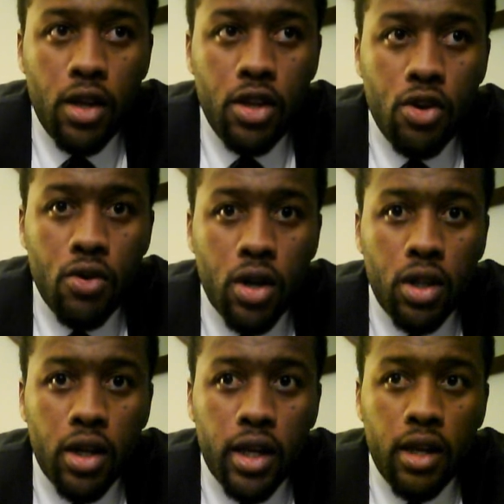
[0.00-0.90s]
you are
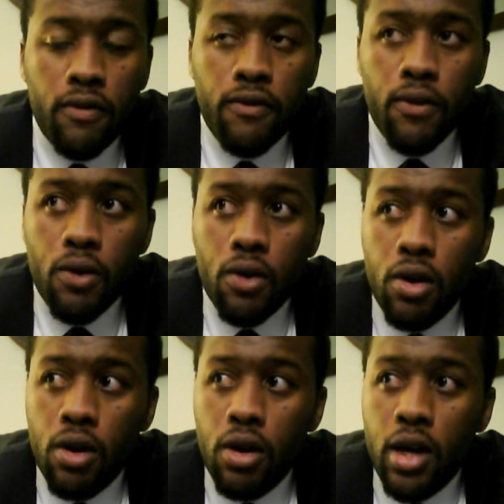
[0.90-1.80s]
looking
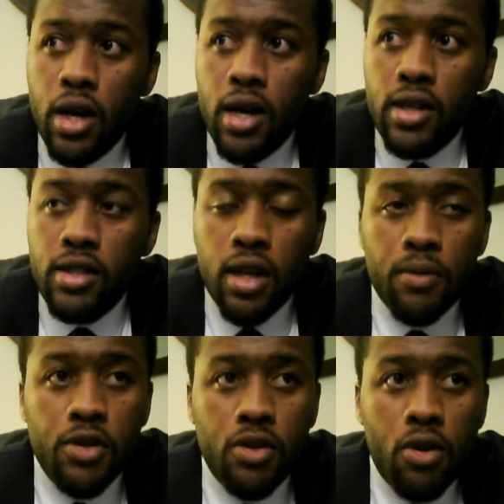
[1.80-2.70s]
for
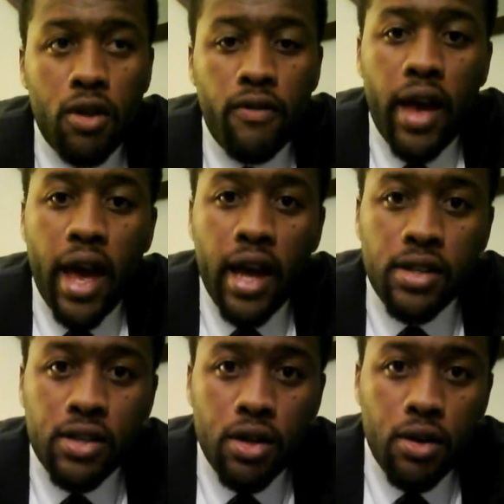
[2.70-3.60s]
some sort of
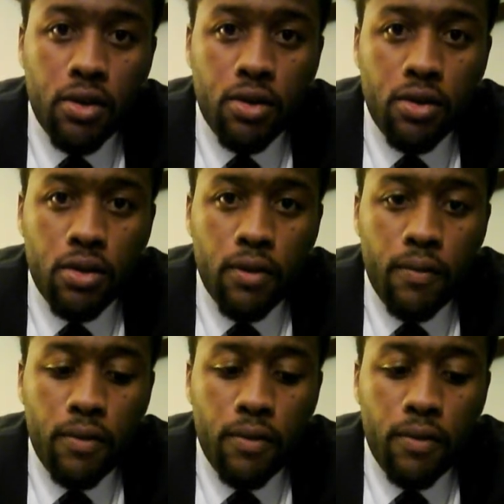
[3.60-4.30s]
external